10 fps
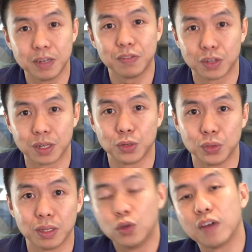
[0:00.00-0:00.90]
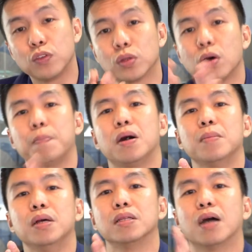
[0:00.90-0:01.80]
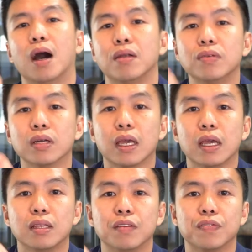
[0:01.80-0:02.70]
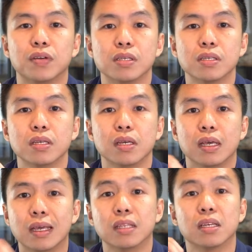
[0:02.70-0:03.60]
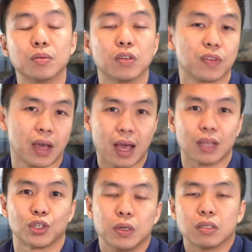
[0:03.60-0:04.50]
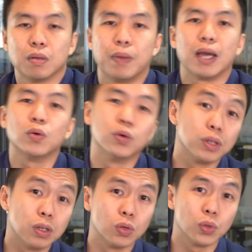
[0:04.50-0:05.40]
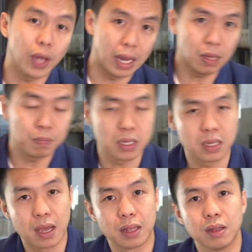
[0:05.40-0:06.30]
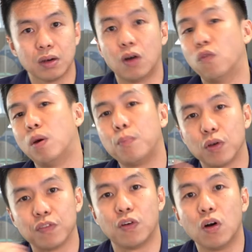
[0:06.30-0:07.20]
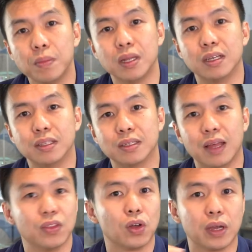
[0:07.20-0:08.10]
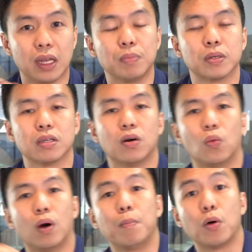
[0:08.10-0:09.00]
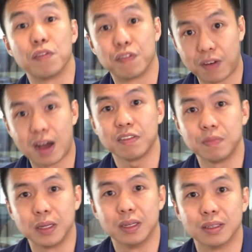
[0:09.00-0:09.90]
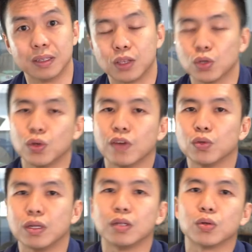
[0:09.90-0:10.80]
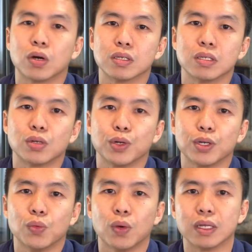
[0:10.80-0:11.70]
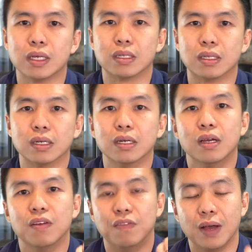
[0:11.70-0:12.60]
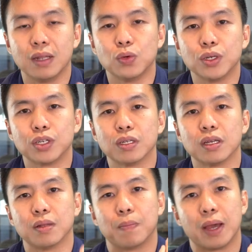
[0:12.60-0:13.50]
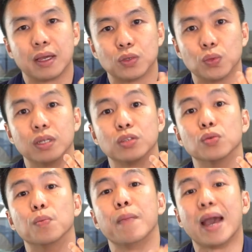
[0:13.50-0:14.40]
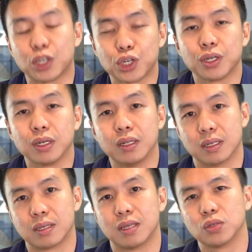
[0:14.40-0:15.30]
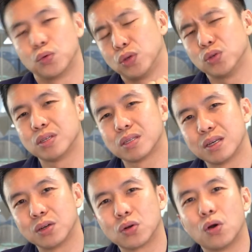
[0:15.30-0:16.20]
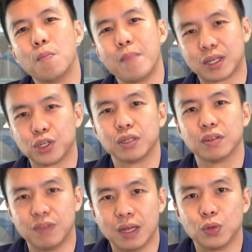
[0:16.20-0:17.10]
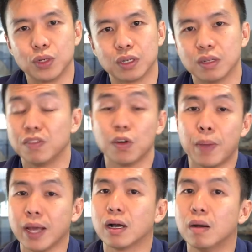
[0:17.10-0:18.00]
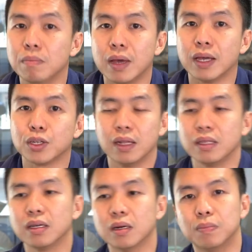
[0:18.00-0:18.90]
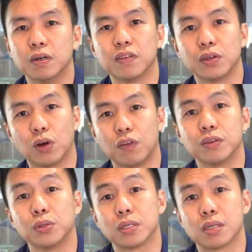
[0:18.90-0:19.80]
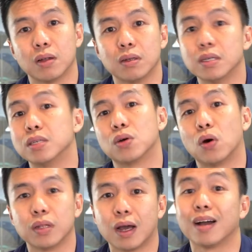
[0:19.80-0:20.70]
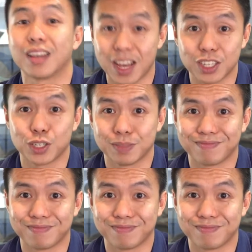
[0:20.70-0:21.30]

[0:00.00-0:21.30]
million for that unit? You have to top up the 100K difference in terms of cash because the bank will only loan you 80% of 1.4 million and not 80% of 1.5 million. And so you have to take into consideration what is the valuation that the bank is willing to match in a sense. So we use this lingo called matching the valuation. If your bank can't match, anything above that you offer to the seller is all in hard cash.